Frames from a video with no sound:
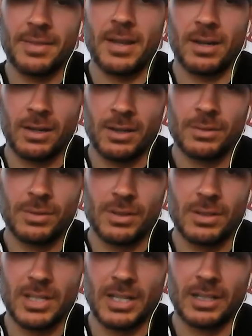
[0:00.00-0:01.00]
And they're
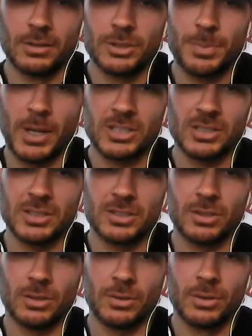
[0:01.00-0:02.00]
the igloo specialists.
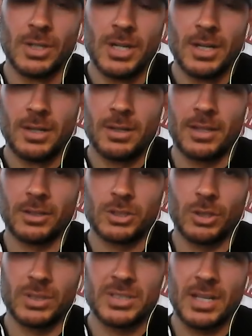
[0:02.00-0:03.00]
So they'll
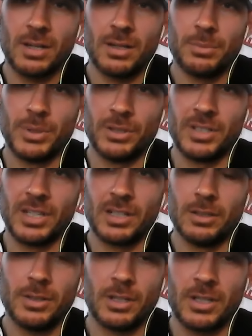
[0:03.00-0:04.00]
show us how to build the igloo.